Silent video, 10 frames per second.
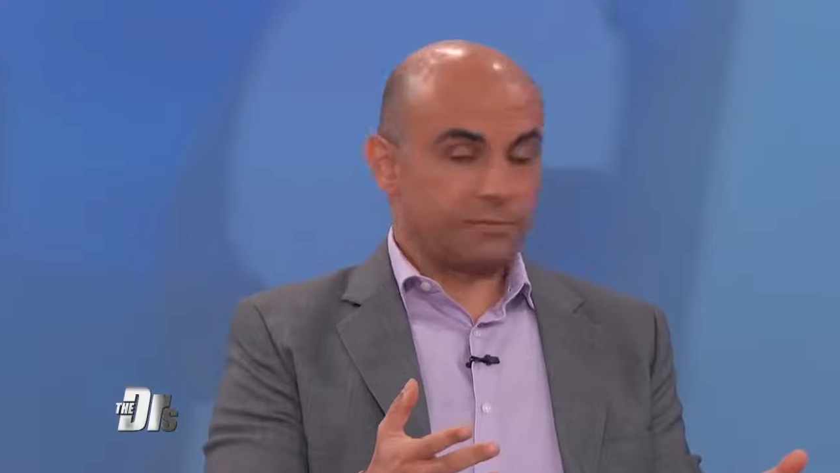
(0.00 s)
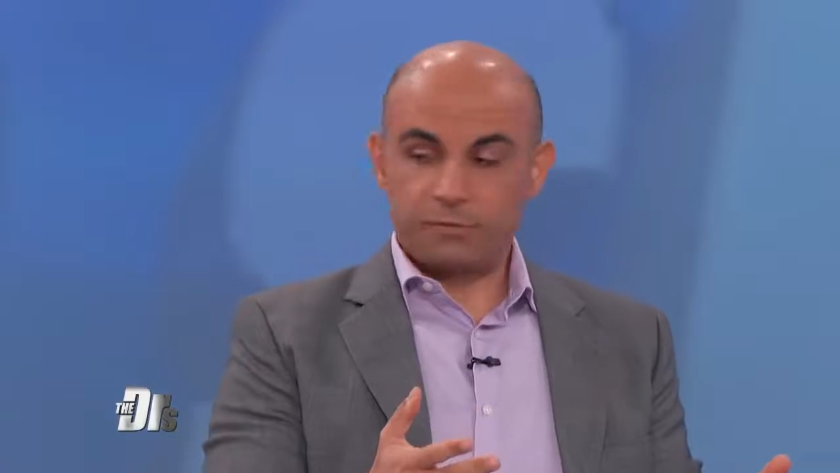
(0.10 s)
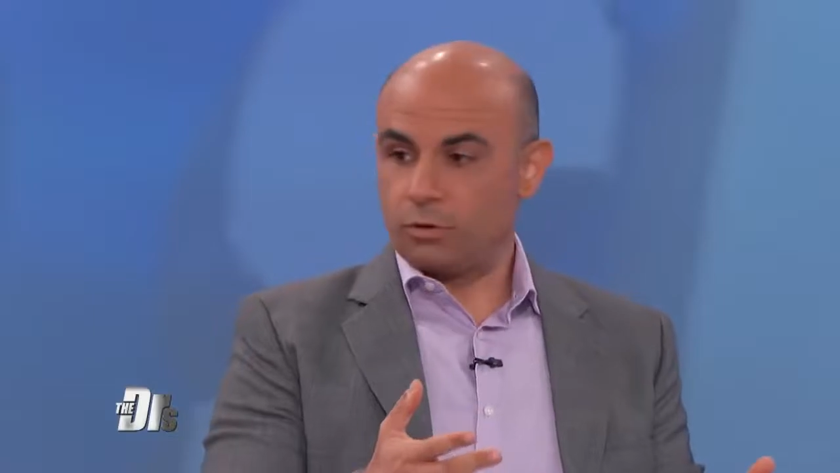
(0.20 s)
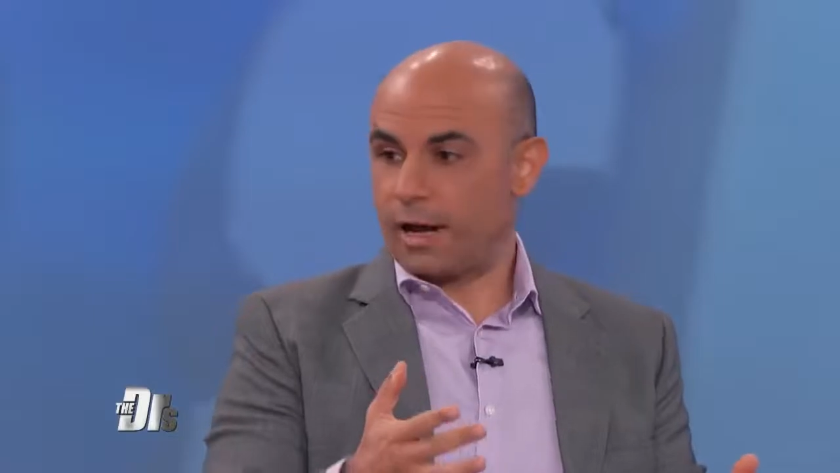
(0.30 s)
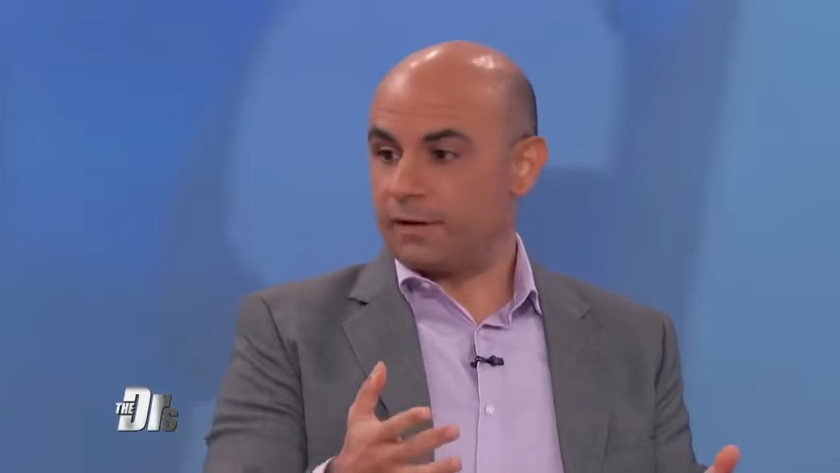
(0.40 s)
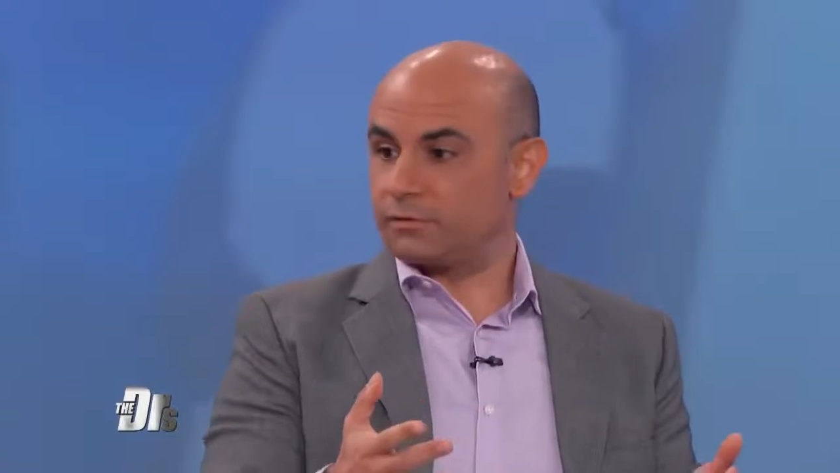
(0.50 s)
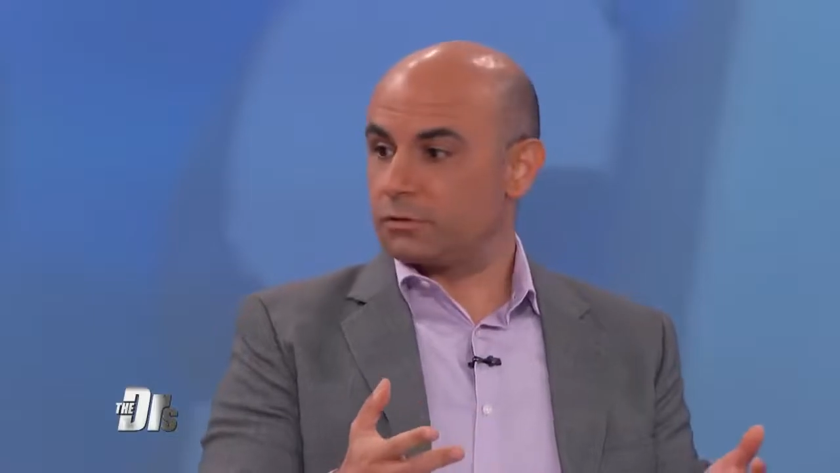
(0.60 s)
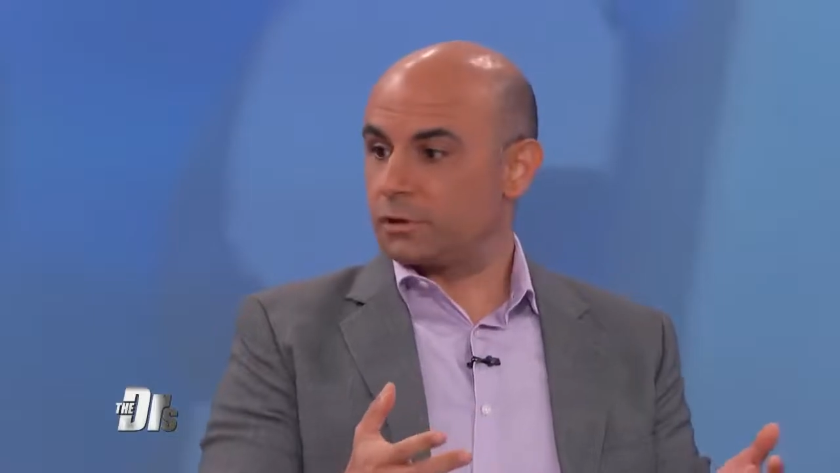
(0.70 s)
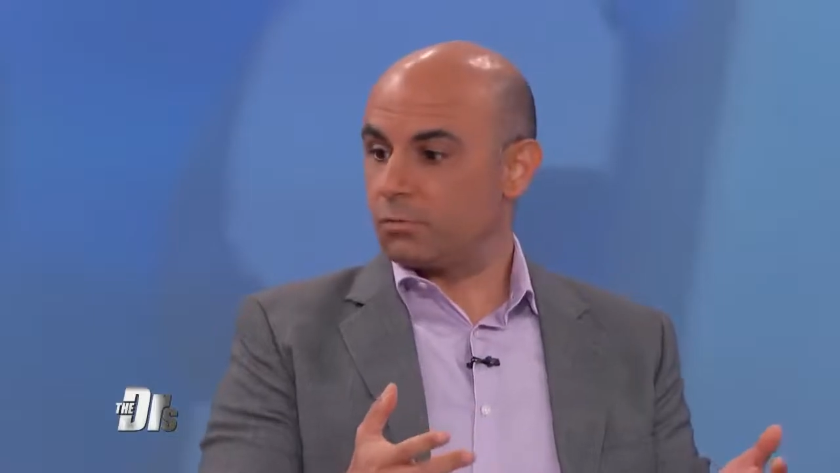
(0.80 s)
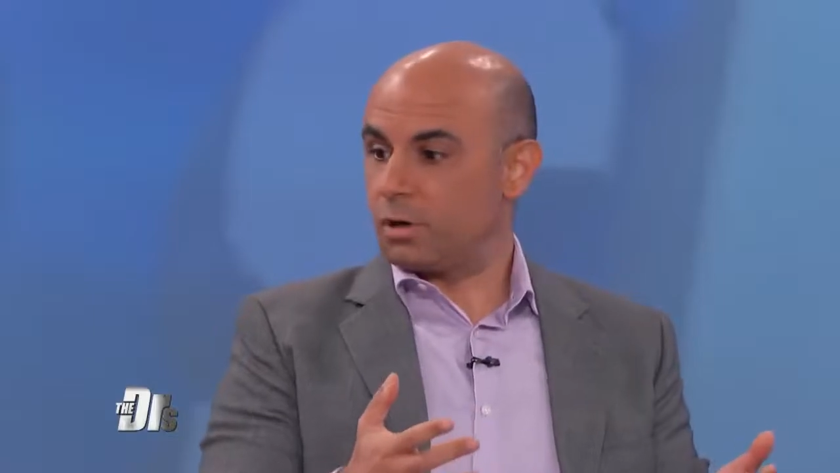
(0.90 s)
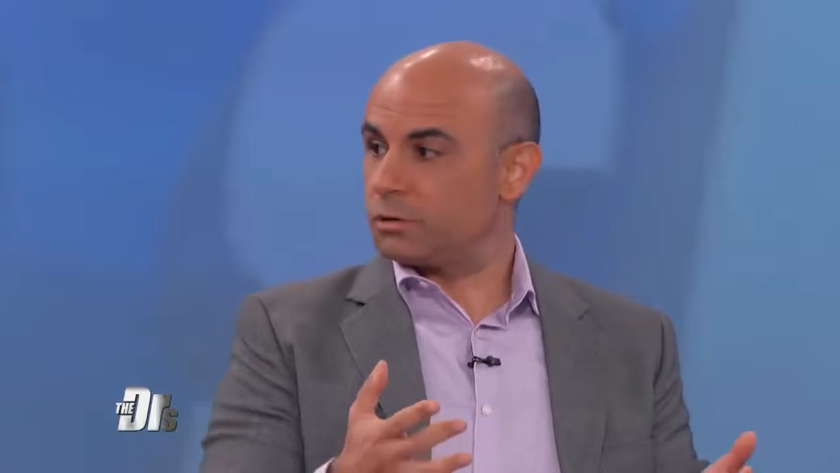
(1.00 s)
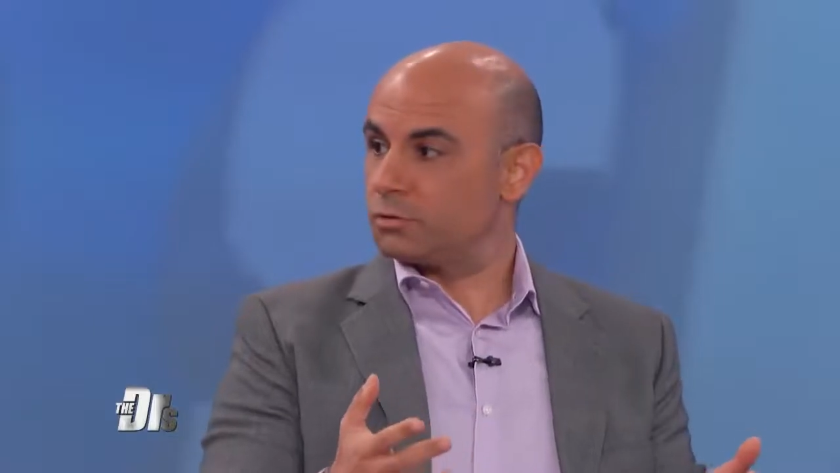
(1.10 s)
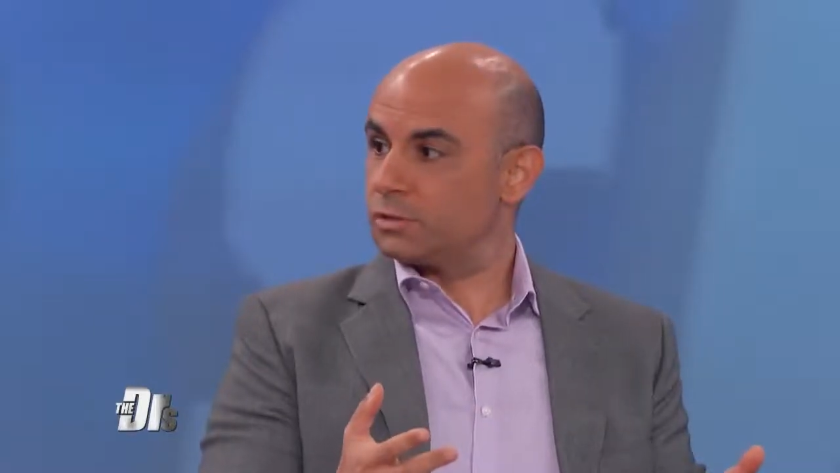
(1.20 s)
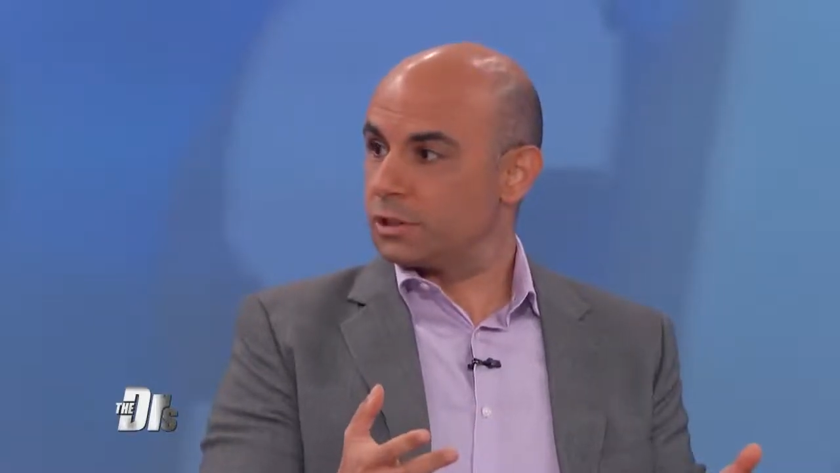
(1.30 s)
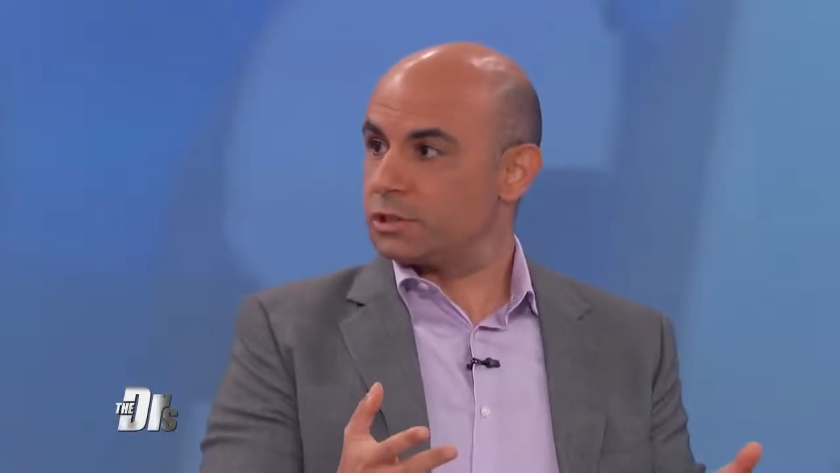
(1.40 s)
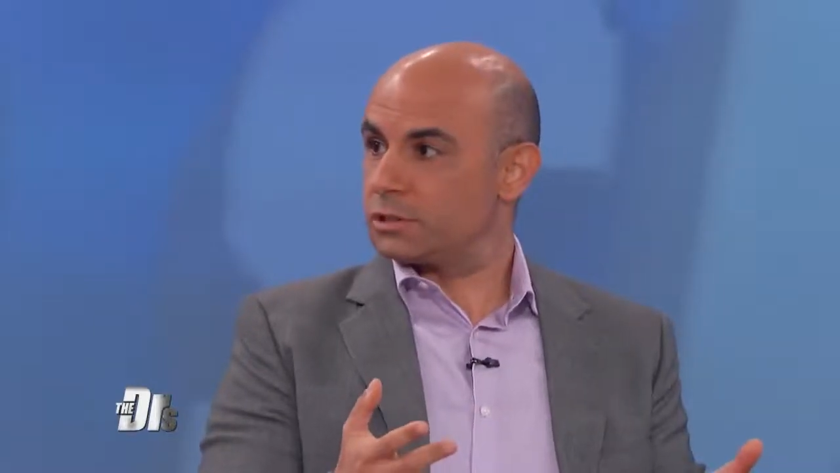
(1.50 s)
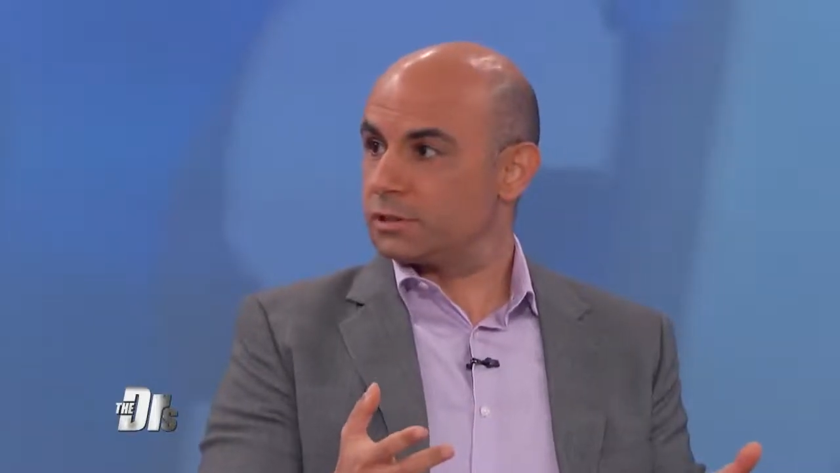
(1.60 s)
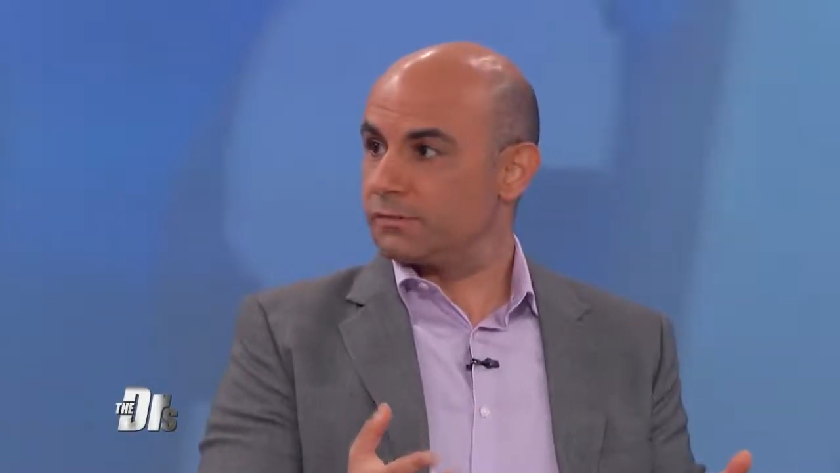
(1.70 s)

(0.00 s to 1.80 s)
If you, after 1 or 2 sessions,